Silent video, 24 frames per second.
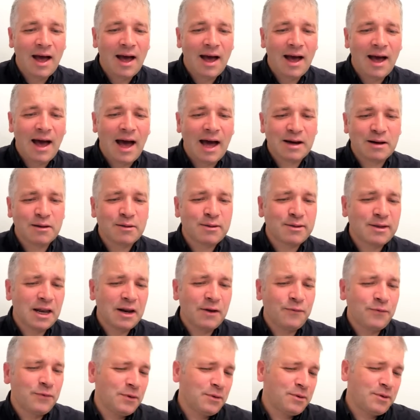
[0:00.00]
And instead
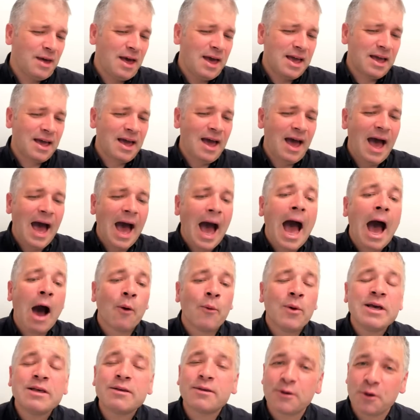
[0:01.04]
of saying, how
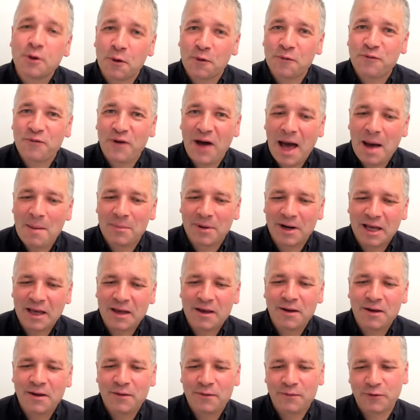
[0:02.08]
is your family
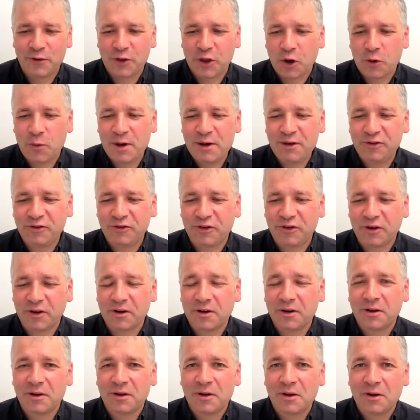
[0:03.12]
for the
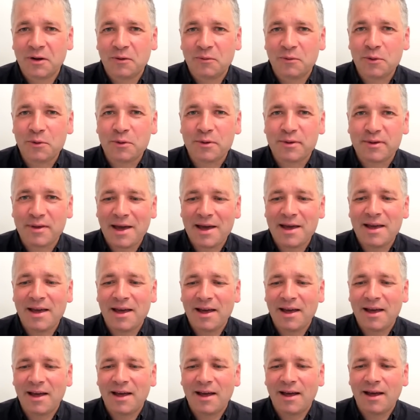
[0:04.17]
question, we'll say,
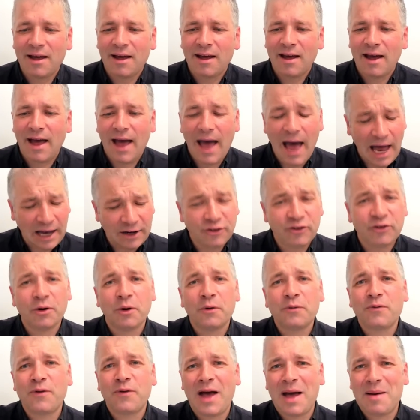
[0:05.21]
and your
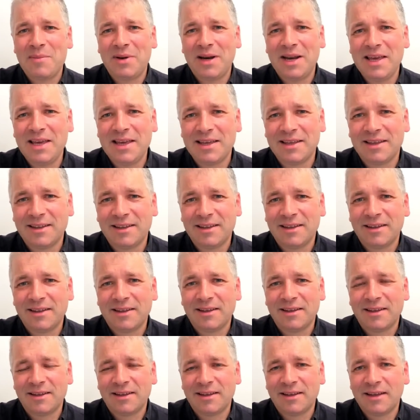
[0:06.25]
family?
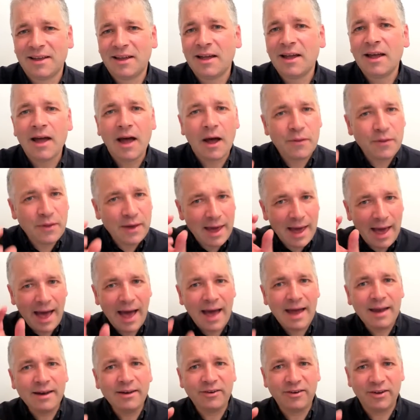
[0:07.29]
And the
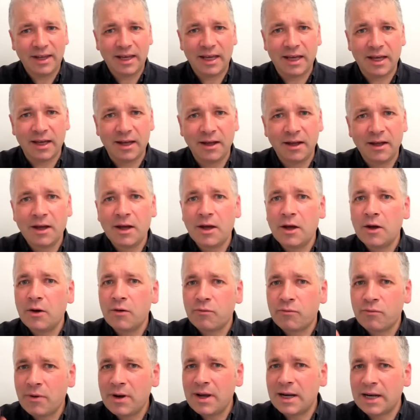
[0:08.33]
and here
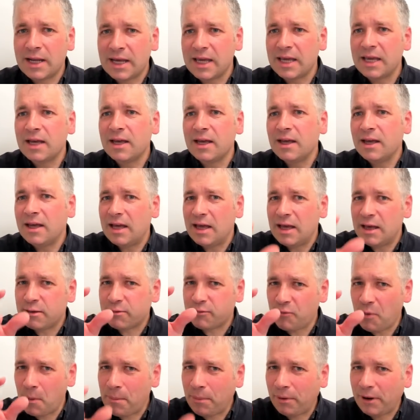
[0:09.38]
really is the
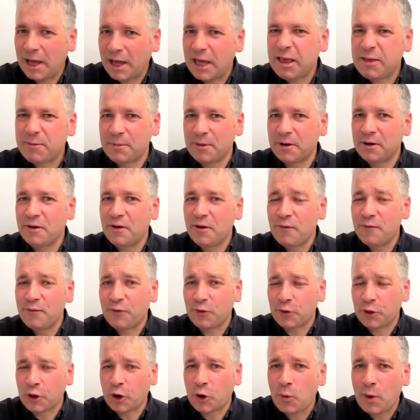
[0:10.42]
replacement for
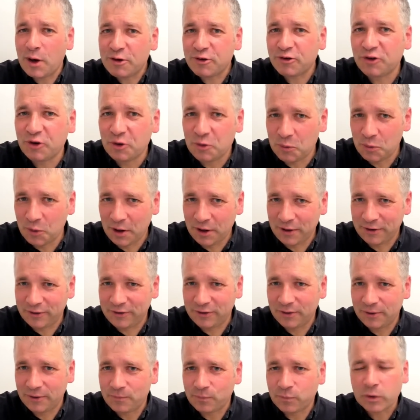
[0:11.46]
the question word.
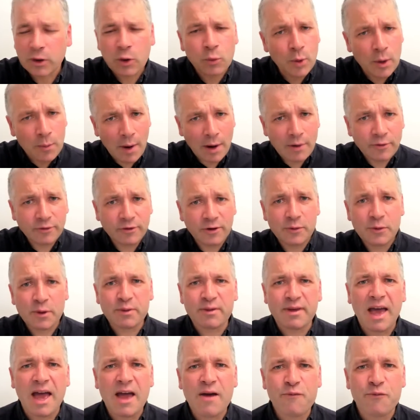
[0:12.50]
We won't do this
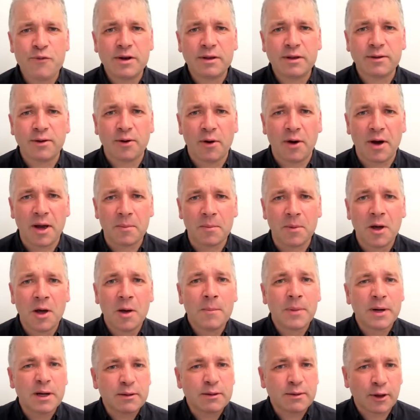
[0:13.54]
every time,
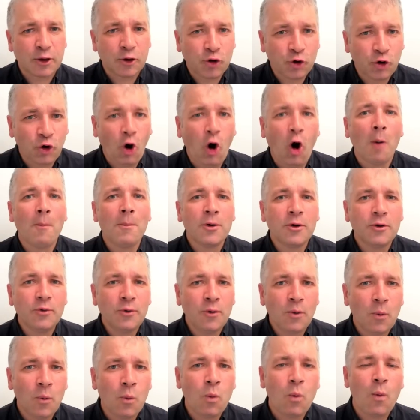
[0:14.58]
but it's a common
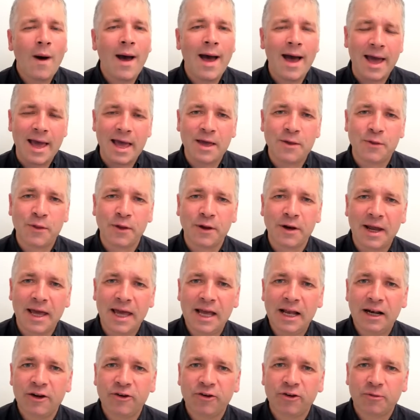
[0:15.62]
way that
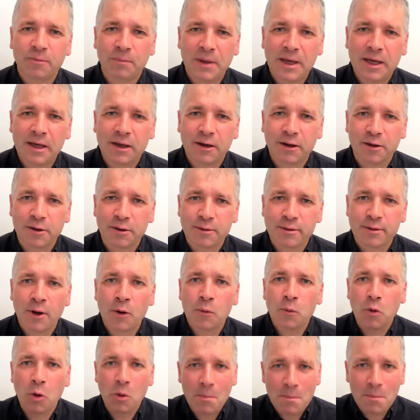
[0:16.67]
English speakers
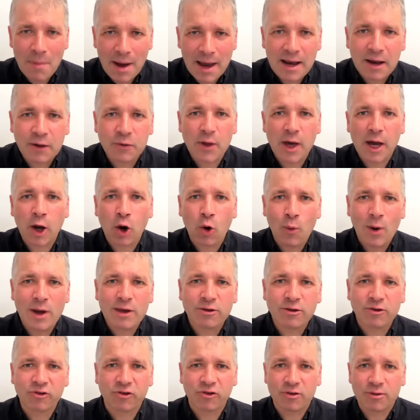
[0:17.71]
will make their
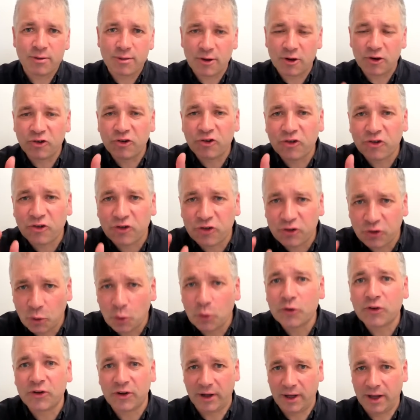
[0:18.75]
questions
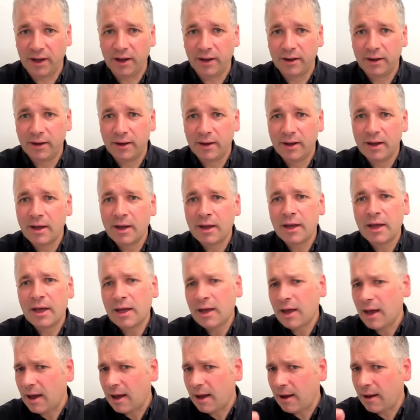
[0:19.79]
shorter.
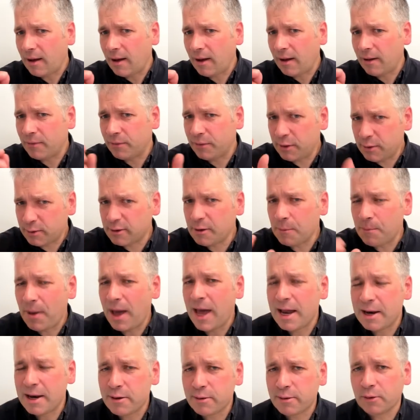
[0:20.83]
This
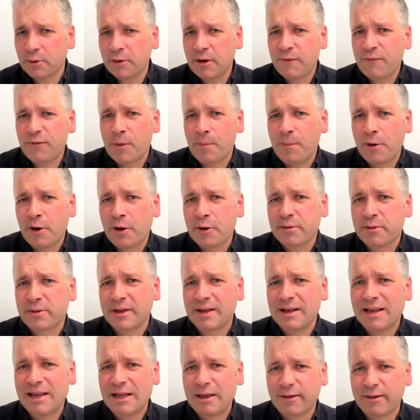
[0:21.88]
depends on if the
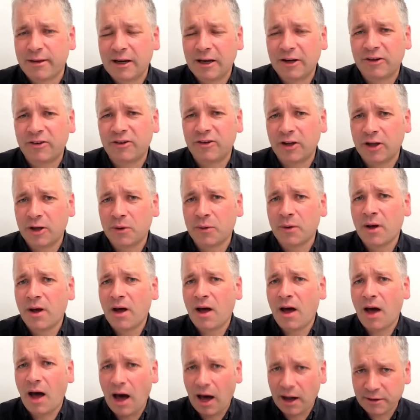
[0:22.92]
person listening to you
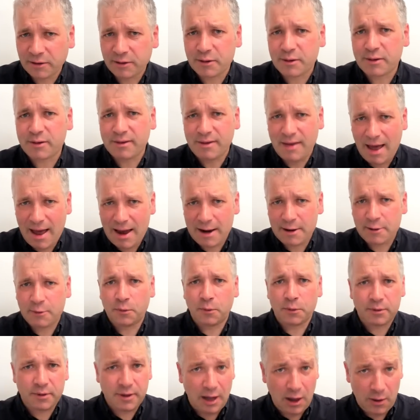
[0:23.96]
understands
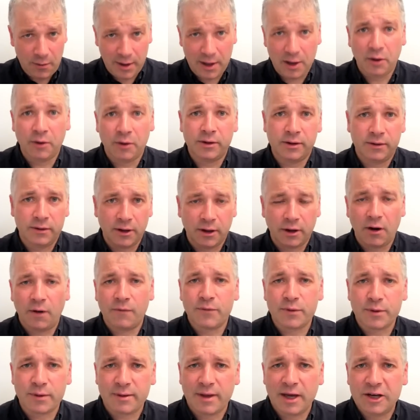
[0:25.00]
what's going on in the
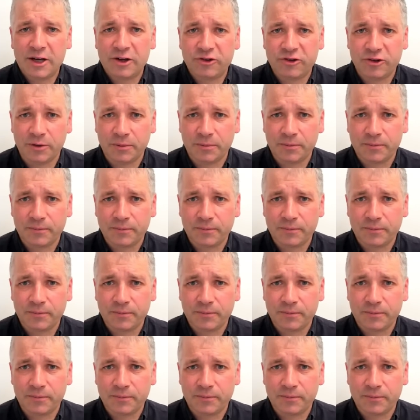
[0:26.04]
conversation.